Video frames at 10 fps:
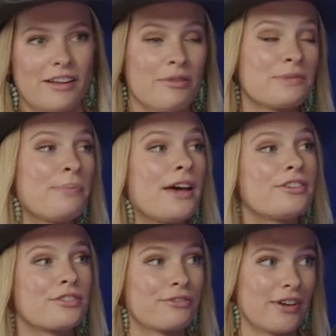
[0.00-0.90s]
So I was
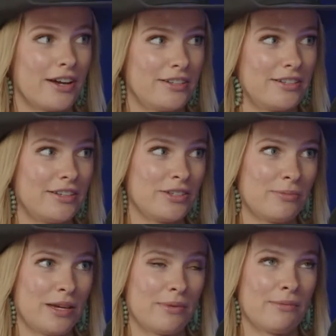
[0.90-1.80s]
petrified to
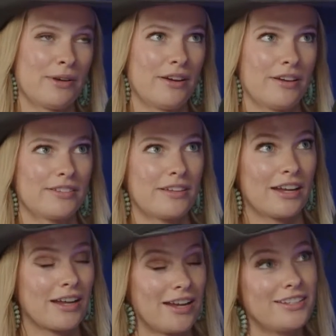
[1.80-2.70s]
disobey my parents.
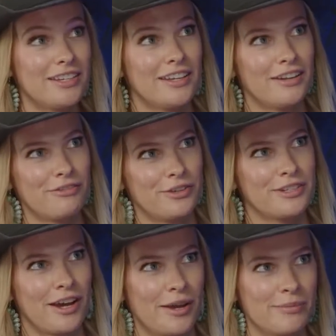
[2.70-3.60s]
And I did it a few
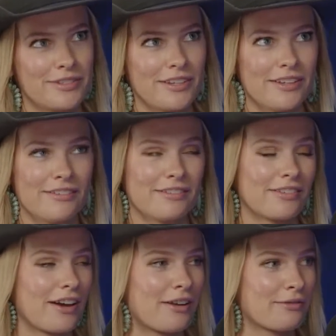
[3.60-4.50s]
times and
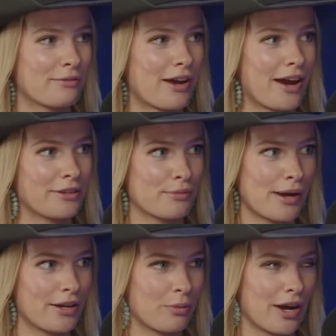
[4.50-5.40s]
got kindly
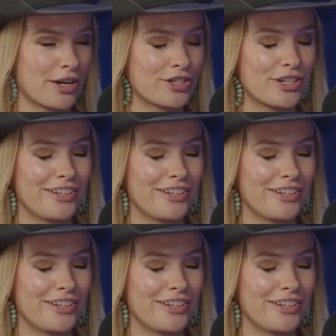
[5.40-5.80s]
reminded why I shouldn't.